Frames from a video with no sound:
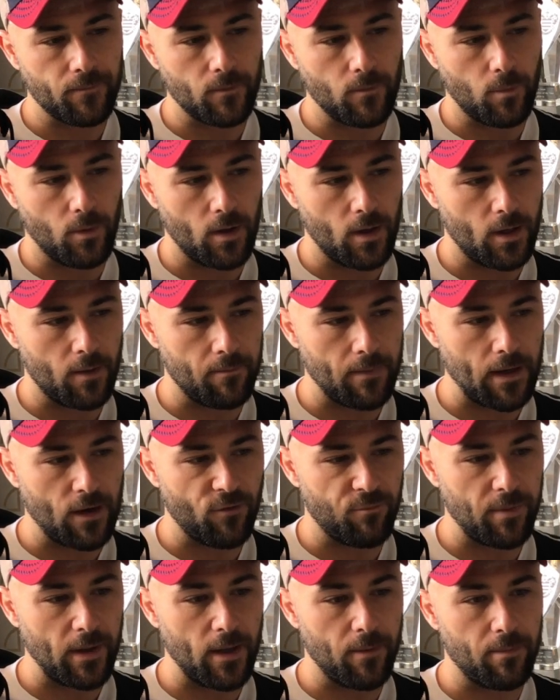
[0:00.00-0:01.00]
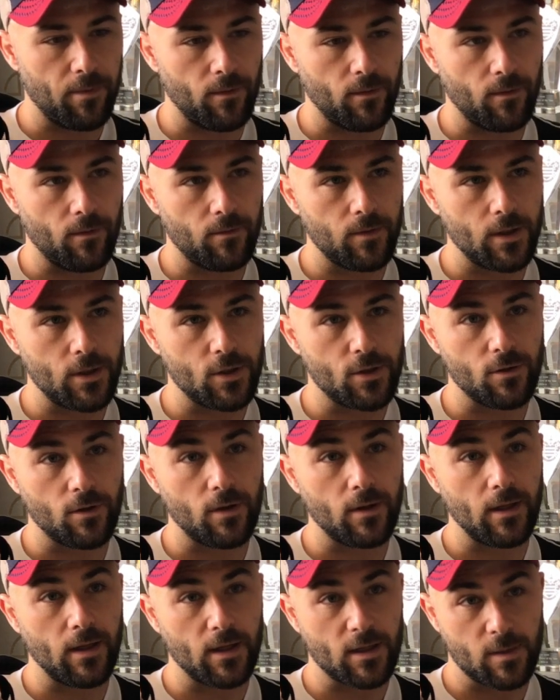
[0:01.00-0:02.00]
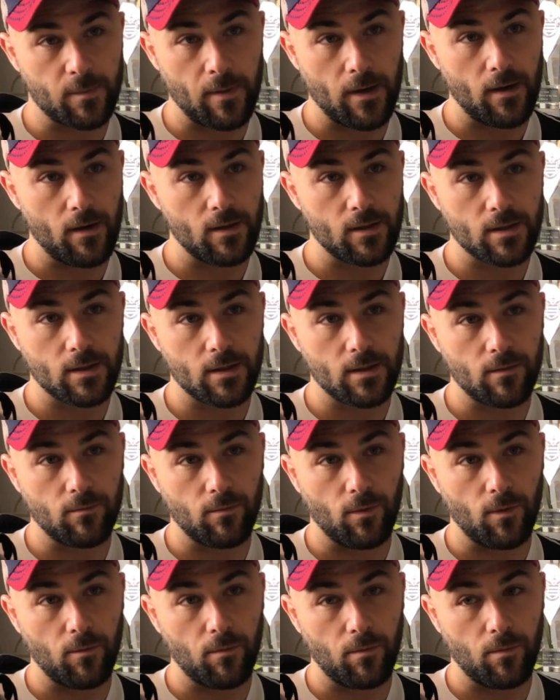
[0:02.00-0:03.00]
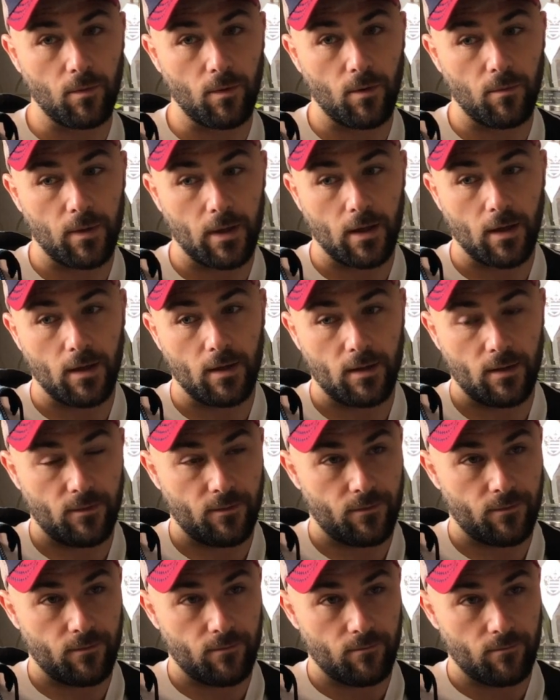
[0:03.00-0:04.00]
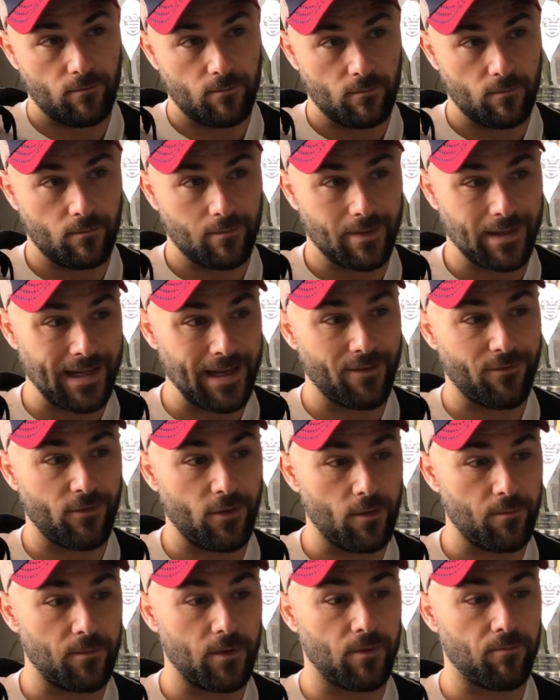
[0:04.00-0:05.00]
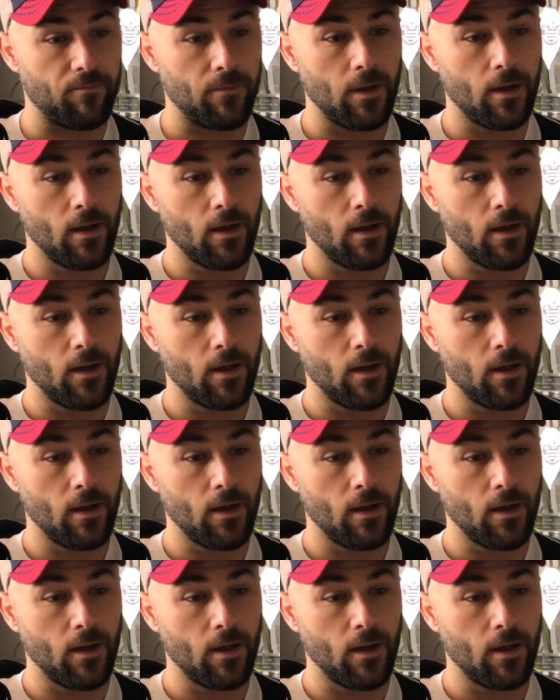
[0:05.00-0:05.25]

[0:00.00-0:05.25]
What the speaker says: Word of mouth, people enjoying the experience, what we kind of give them, the